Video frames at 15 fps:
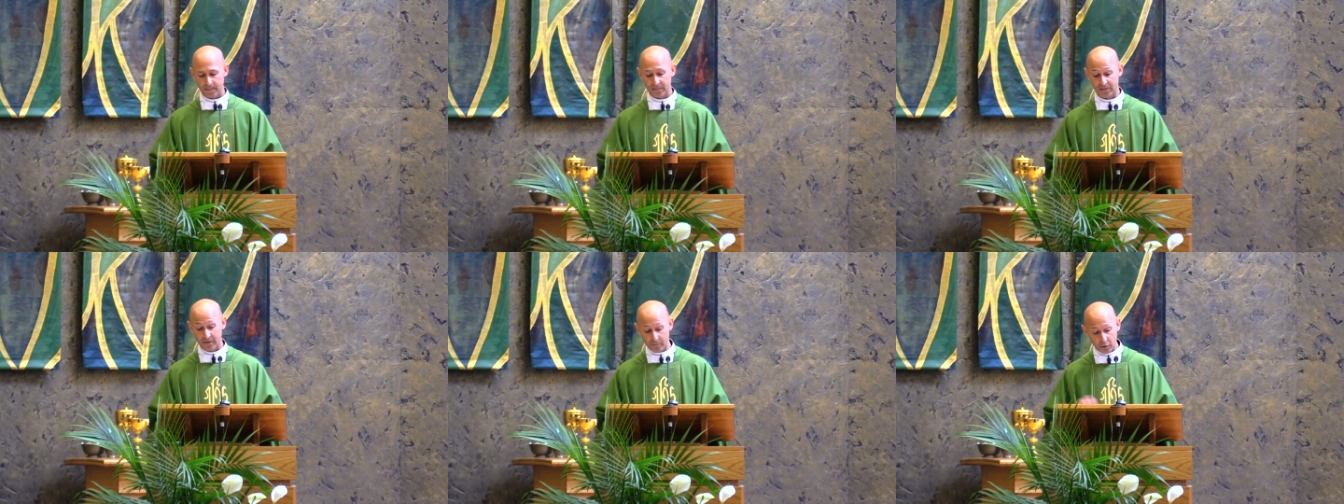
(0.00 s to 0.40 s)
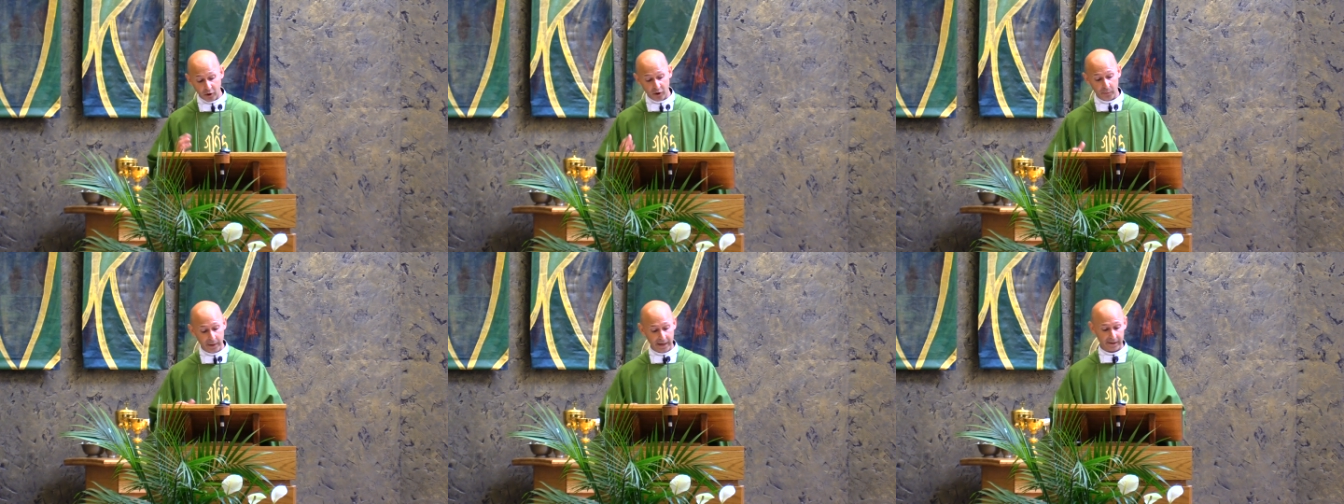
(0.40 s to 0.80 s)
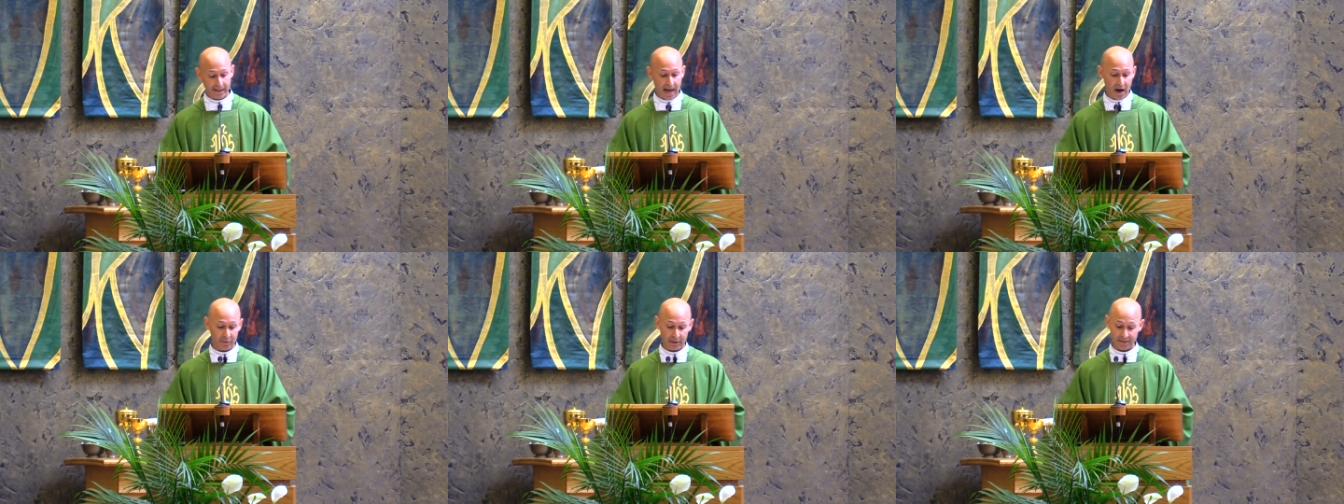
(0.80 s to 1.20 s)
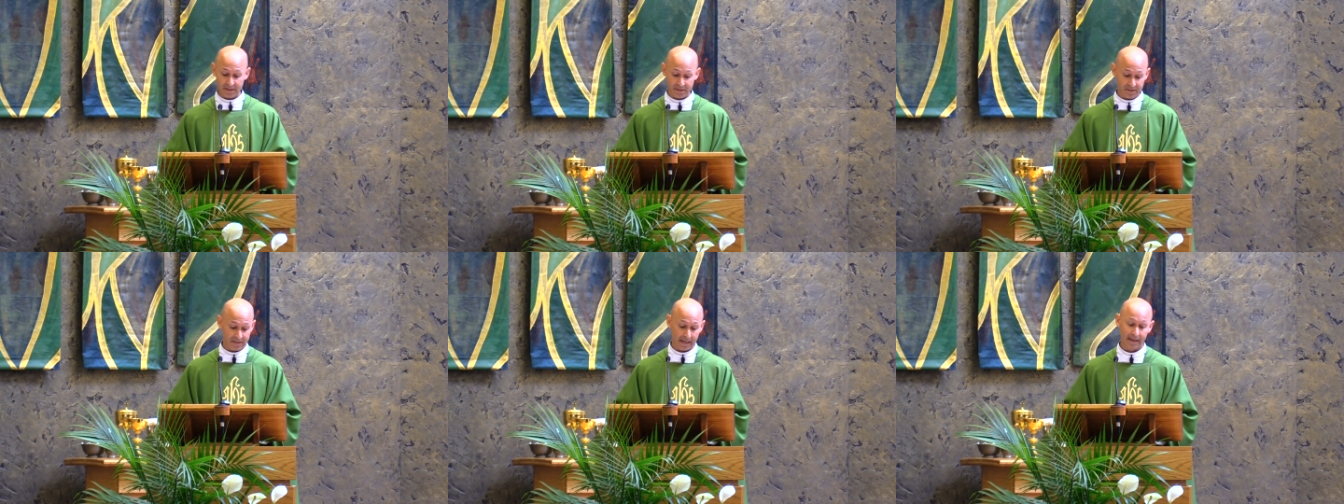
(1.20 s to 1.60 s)
The more we allow it
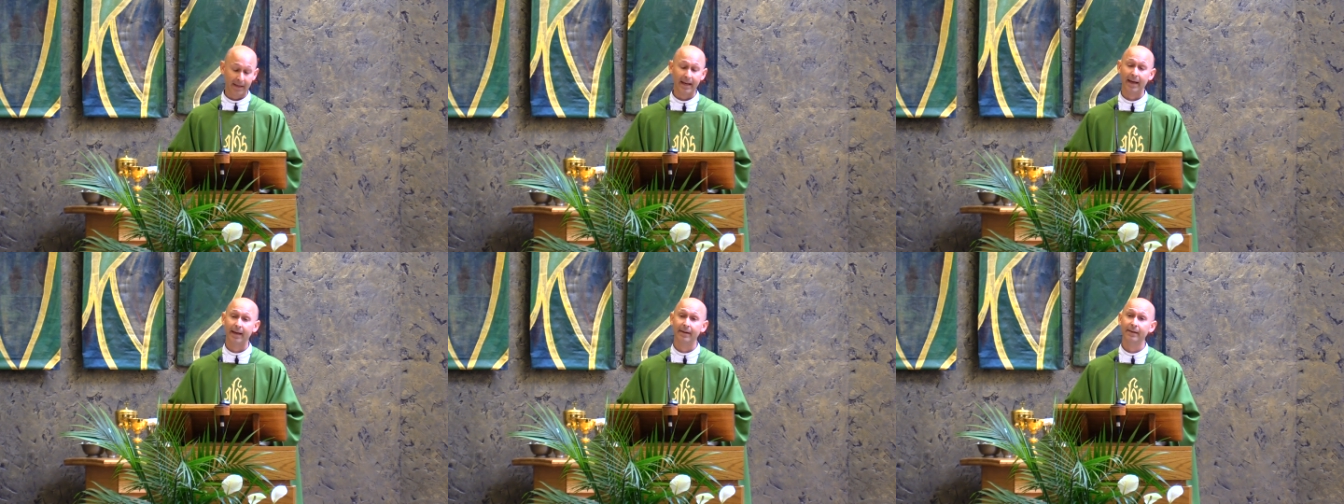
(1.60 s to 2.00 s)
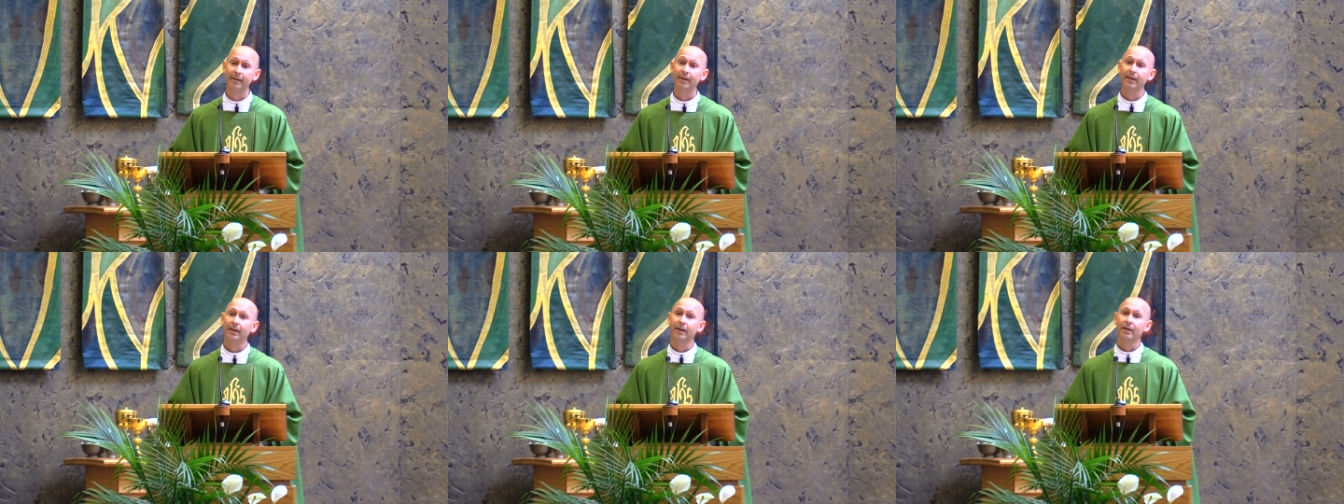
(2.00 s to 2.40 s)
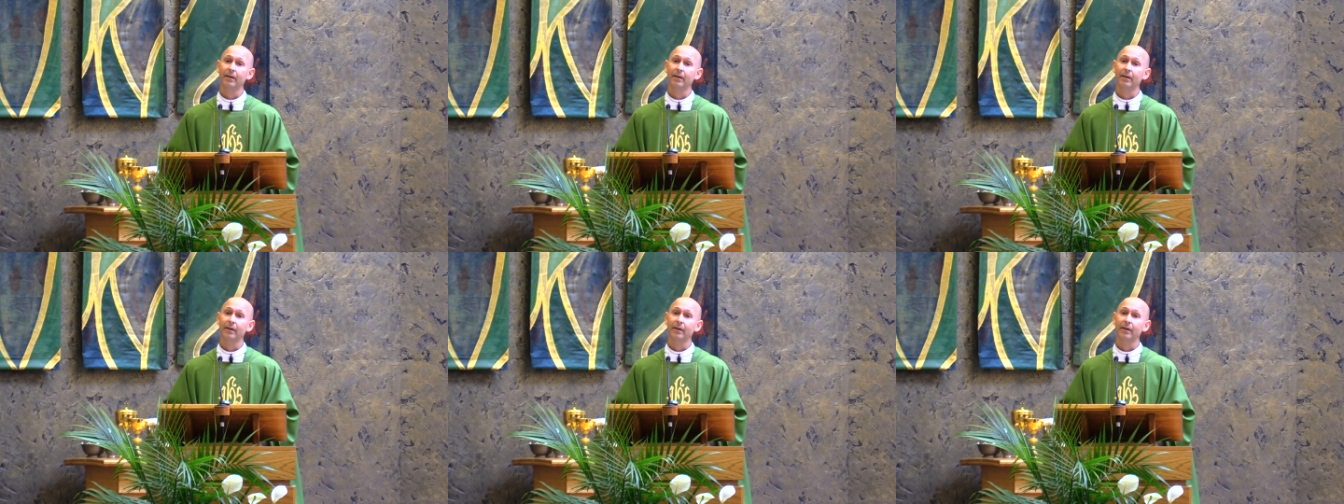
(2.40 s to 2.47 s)
to sink in,